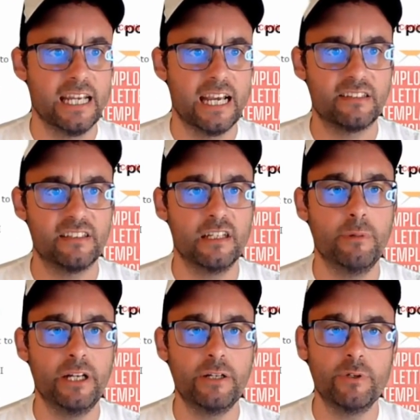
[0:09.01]
Has
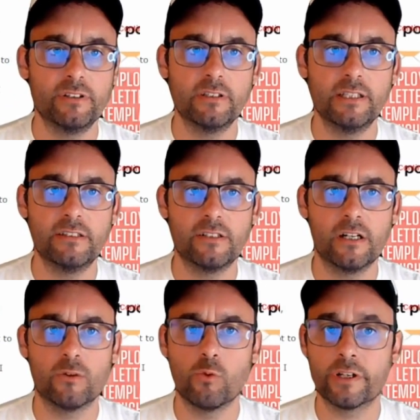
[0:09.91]
anybody recently
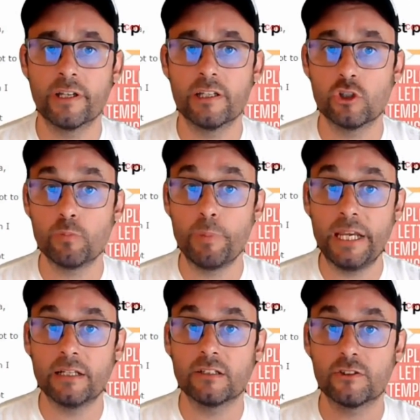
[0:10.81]
started working in Spain
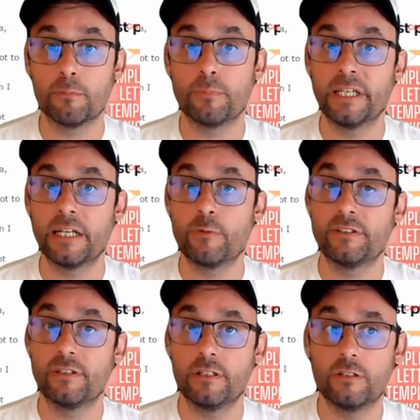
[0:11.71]
and stopped being a
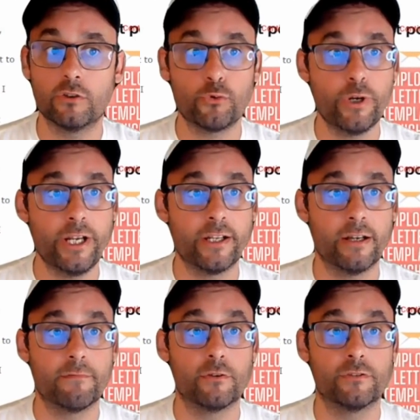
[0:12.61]
resident in Australia
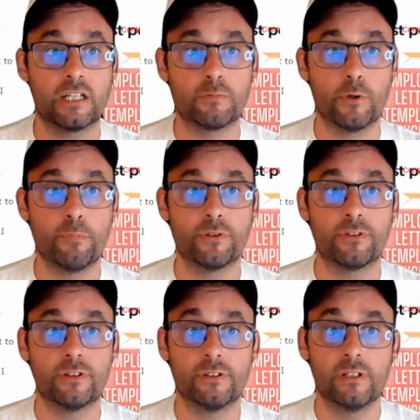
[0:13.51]
for tax
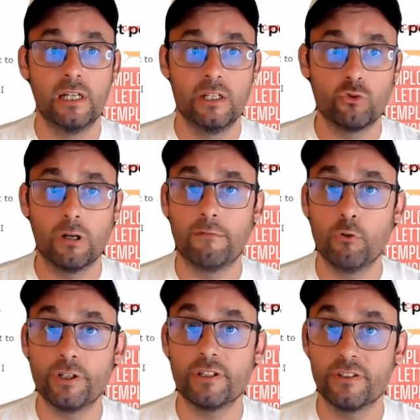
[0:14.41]
purposes to
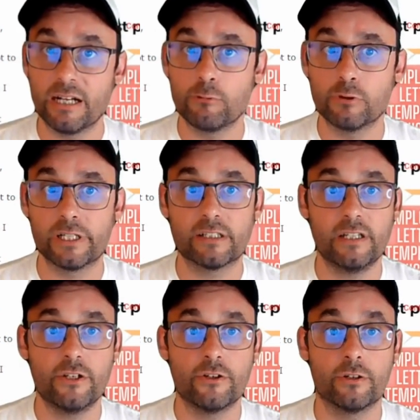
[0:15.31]
avoid double
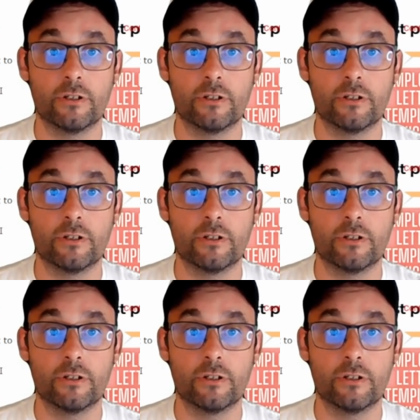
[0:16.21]
taxation?